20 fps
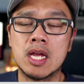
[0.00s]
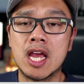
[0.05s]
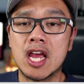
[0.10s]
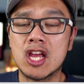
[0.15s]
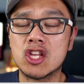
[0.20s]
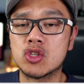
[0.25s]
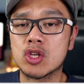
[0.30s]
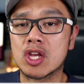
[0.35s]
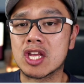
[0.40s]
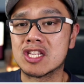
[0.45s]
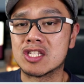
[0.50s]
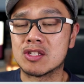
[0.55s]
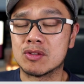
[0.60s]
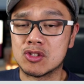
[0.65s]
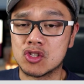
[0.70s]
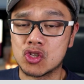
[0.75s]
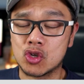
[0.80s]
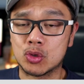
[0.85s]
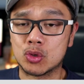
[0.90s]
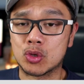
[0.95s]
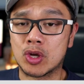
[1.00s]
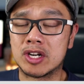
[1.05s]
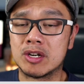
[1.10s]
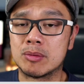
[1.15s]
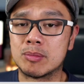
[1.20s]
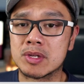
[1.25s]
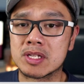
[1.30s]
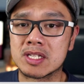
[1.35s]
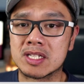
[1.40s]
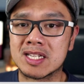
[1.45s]
As you can see, 0 to
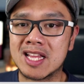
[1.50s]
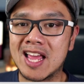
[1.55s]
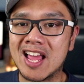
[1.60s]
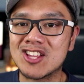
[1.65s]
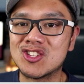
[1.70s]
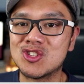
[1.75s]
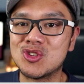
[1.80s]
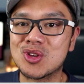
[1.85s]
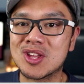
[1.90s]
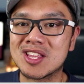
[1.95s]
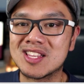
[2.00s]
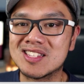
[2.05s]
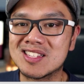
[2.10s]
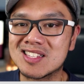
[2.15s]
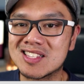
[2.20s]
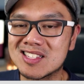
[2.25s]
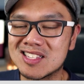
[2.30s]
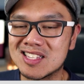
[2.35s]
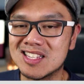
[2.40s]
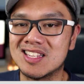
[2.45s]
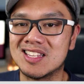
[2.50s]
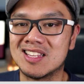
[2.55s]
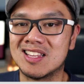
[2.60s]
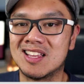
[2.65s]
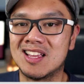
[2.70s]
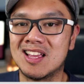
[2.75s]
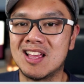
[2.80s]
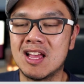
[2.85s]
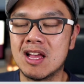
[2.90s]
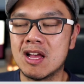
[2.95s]
100%. As you can see,
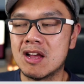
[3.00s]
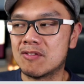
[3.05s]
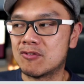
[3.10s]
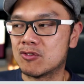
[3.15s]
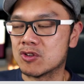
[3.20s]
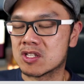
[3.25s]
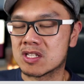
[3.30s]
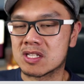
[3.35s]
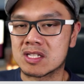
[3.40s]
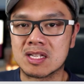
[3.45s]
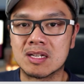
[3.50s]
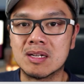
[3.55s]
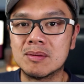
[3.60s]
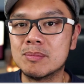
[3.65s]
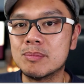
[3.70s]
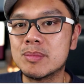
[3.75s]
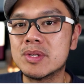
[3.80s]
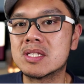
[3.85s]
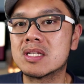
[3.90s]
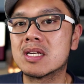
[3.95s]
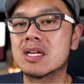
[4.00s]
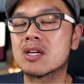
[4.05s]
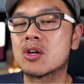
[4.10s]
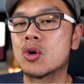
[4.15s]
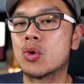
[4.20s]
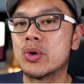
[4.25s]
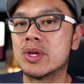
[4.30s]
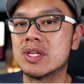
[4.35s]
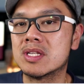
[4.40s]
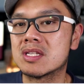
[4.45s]
for some bizarre
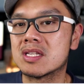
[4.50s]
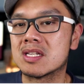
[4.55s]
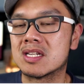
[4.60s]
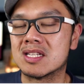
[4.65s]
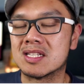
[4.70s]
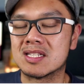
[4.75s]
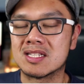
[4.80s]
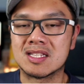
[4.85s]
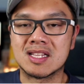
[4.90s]
coincidence,